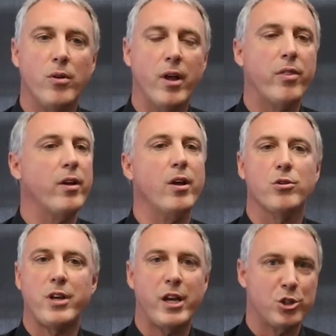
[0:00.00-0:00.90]
Nothing
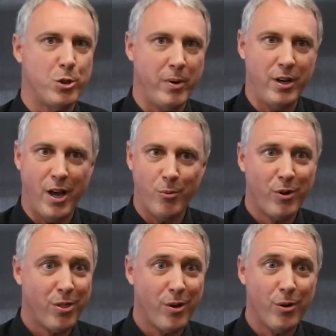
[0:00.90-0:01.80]
else has to be done
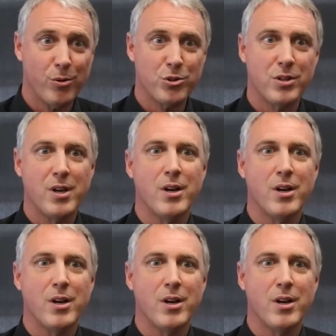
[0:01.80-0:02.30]
with those.